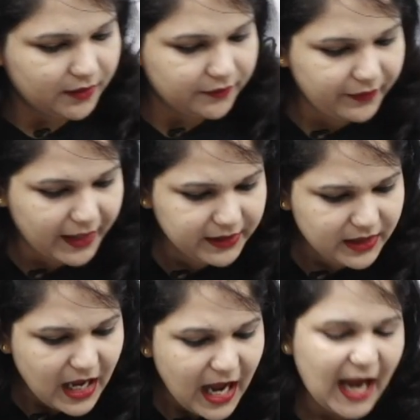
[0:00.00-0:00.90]
Fine.
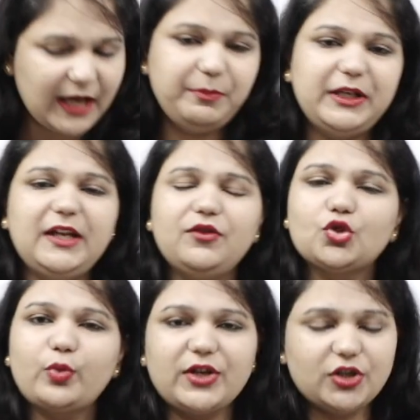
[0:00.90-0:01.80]
I believe
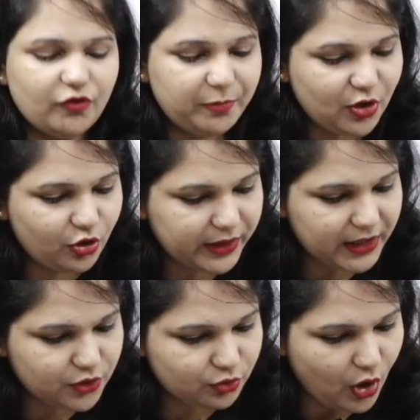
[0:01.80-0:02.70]
this question would be
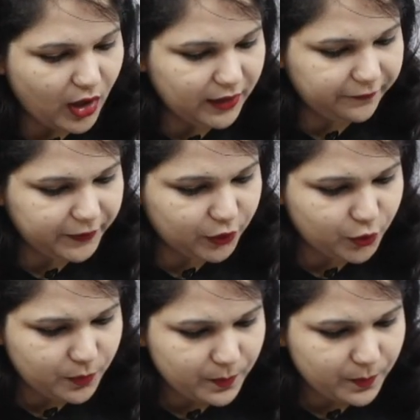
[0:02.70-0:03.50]
okay to all of you.